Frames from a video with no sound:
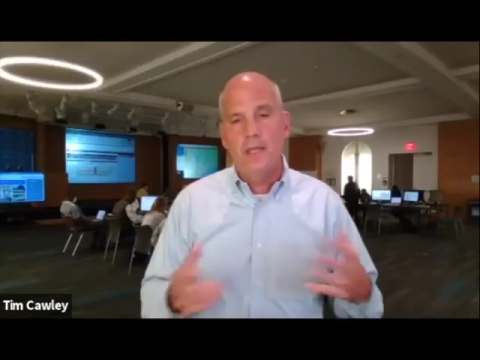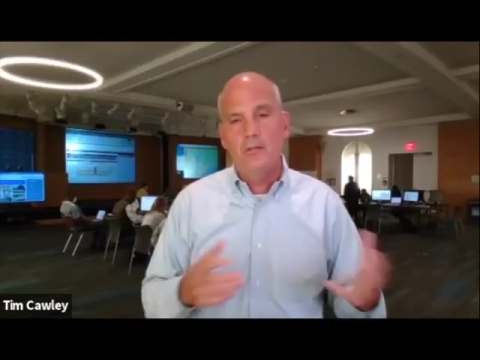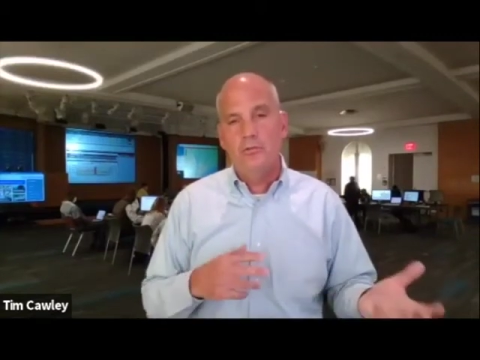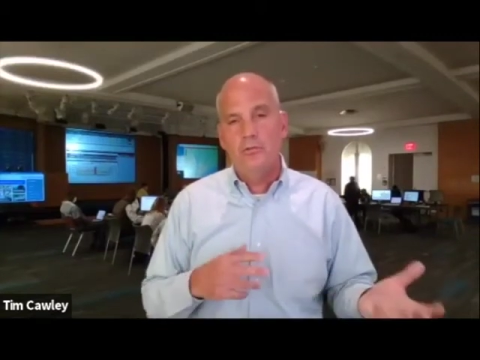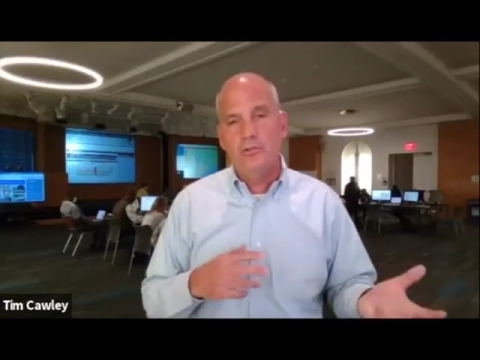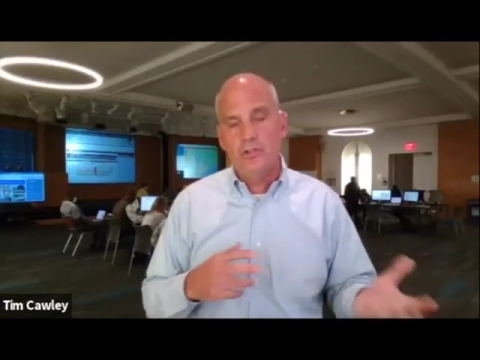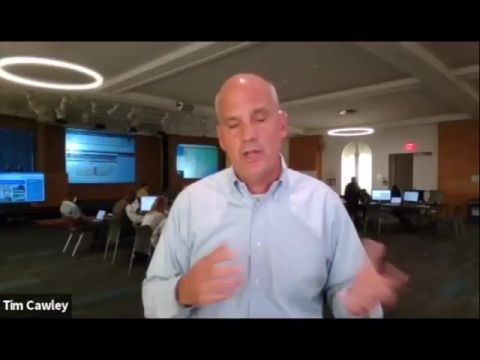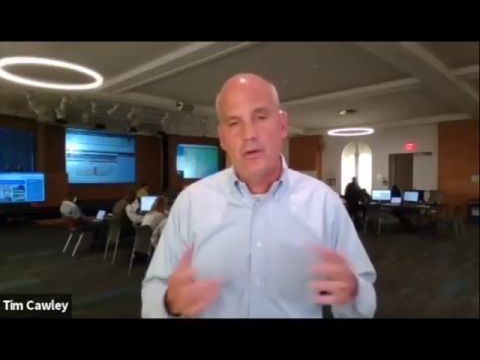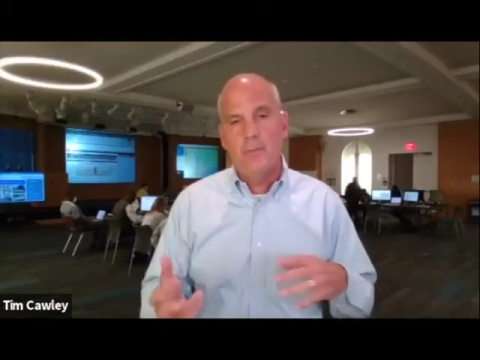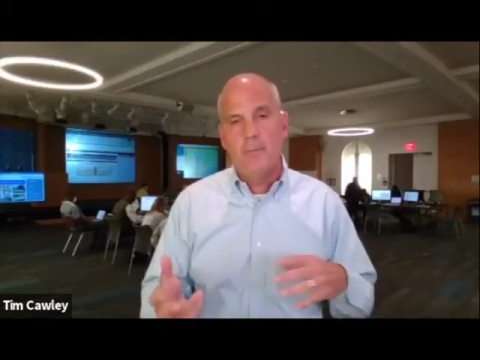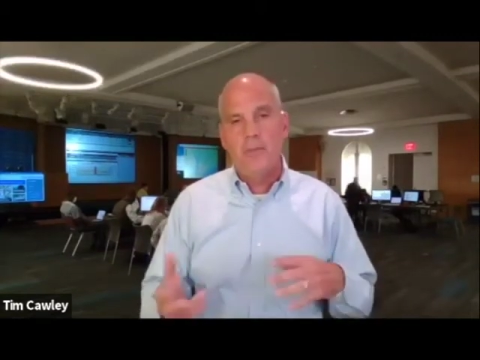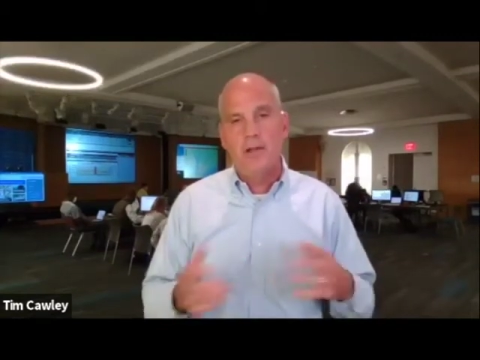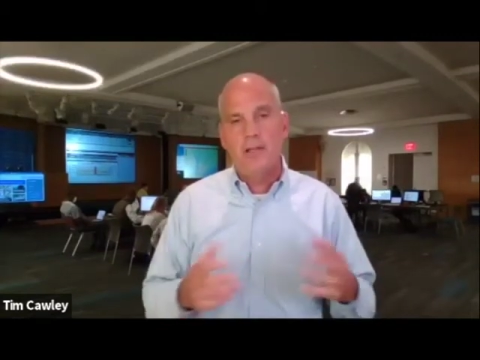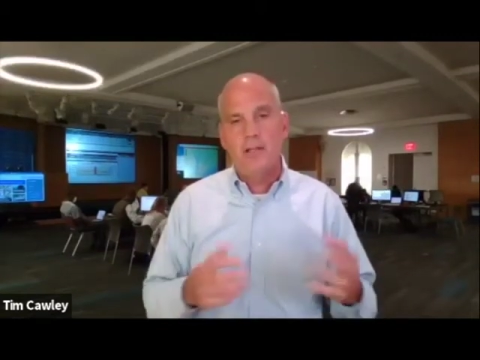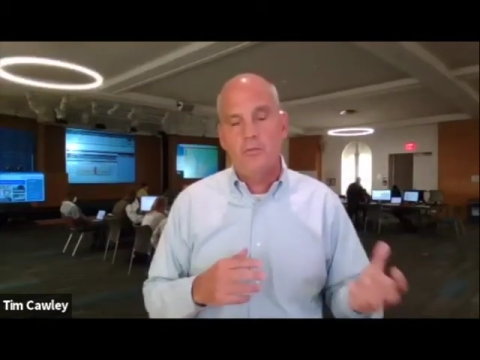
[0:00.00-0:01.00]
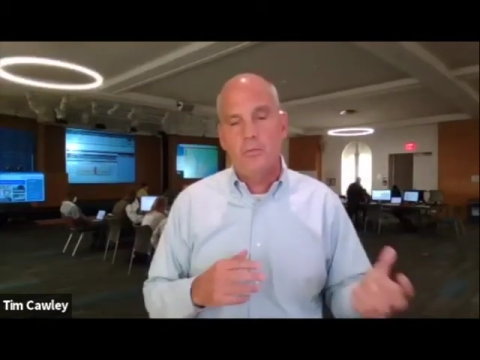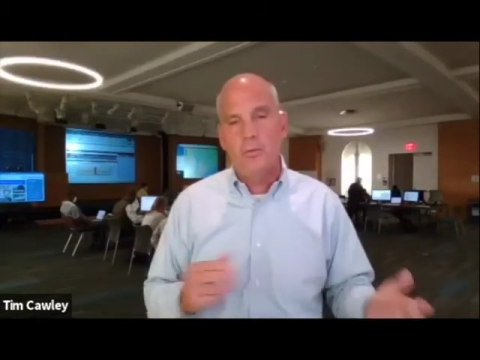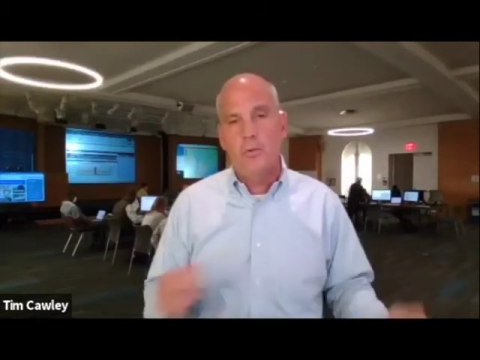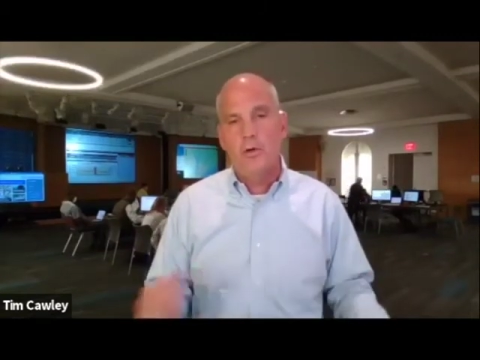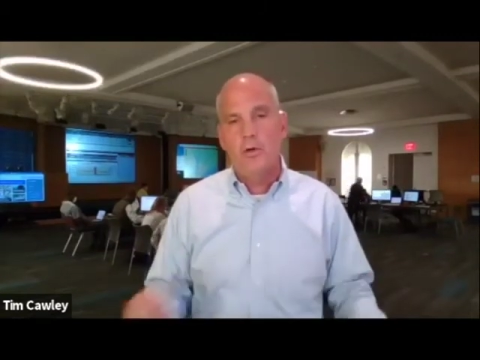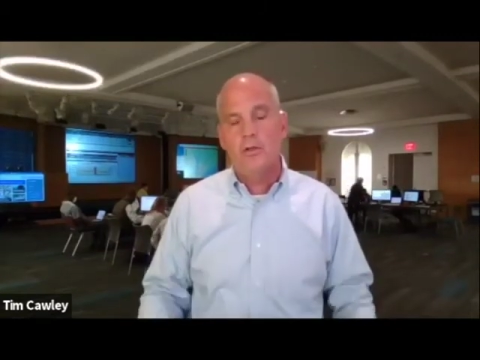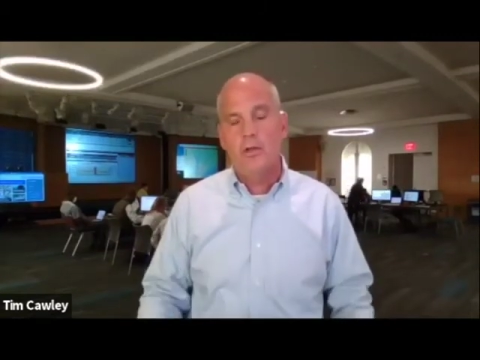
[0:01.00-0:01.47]
they do sharing buckets.
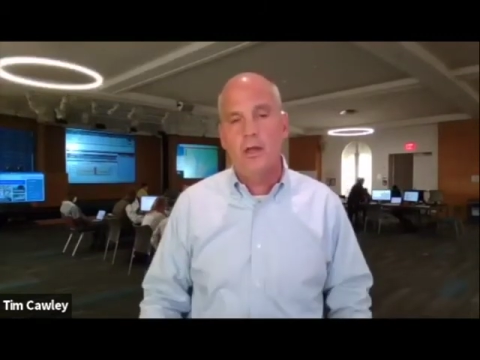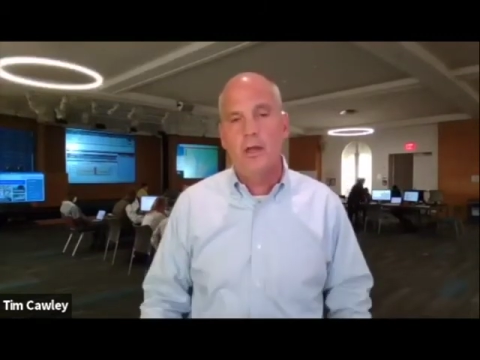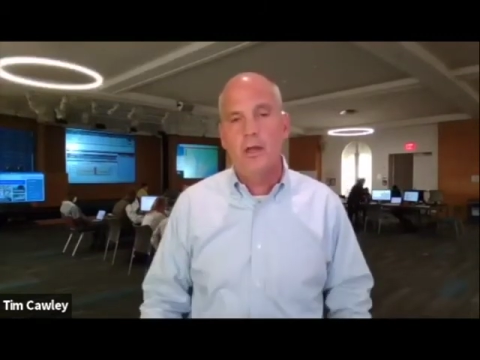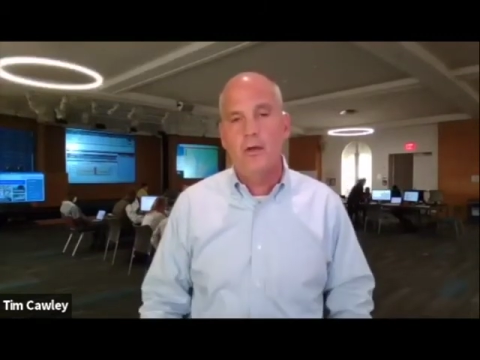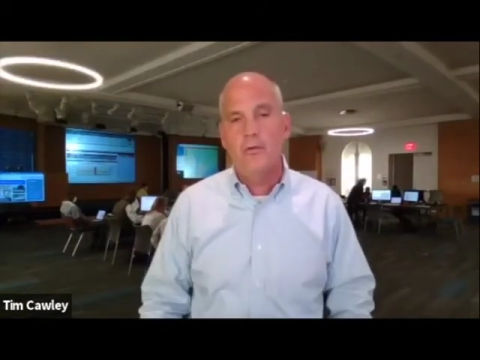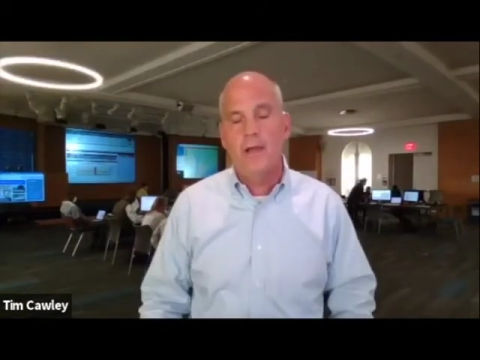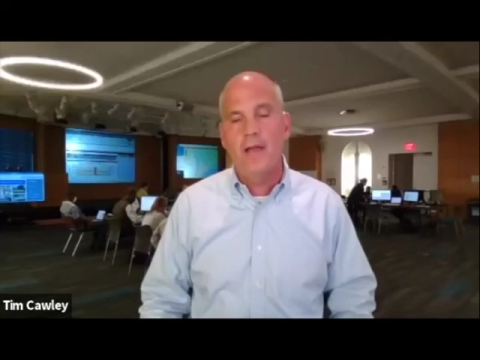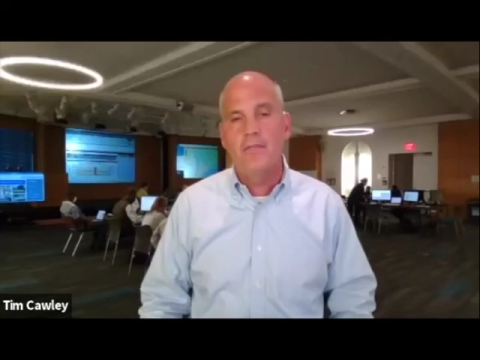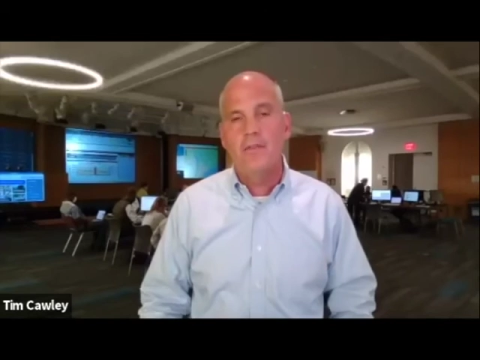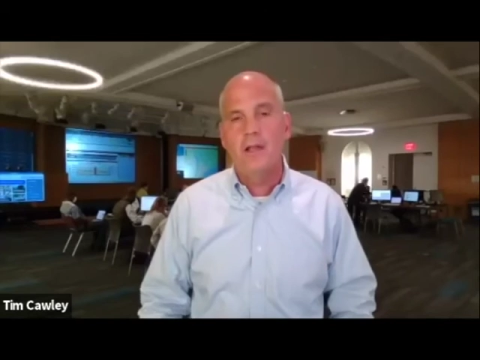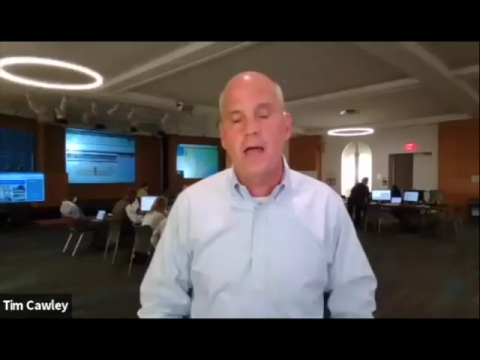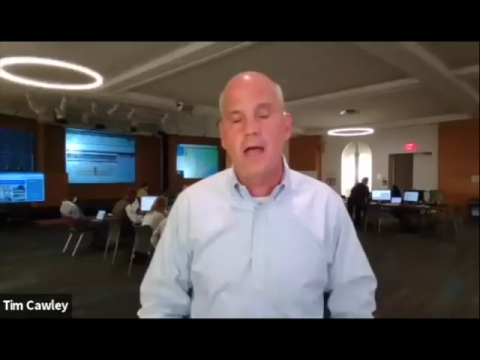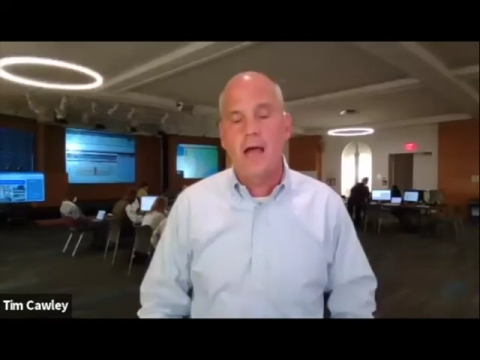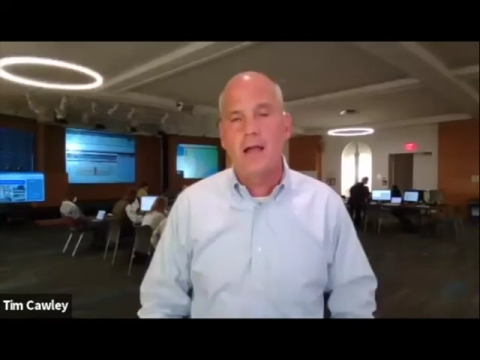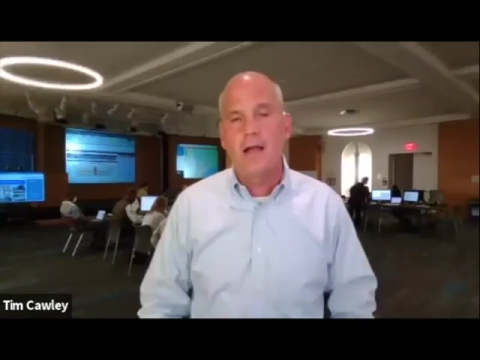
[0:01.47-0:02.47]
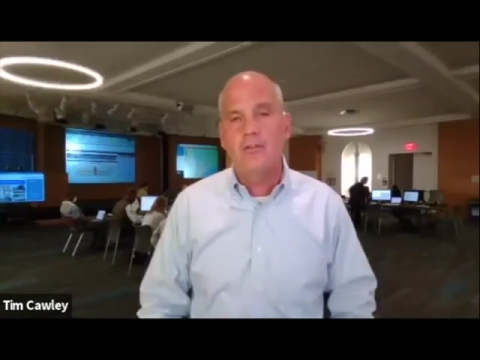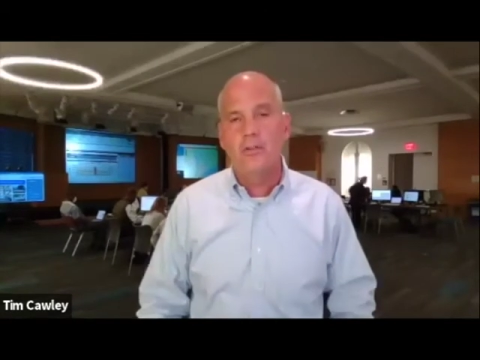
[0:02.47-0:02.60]
We work around the clock.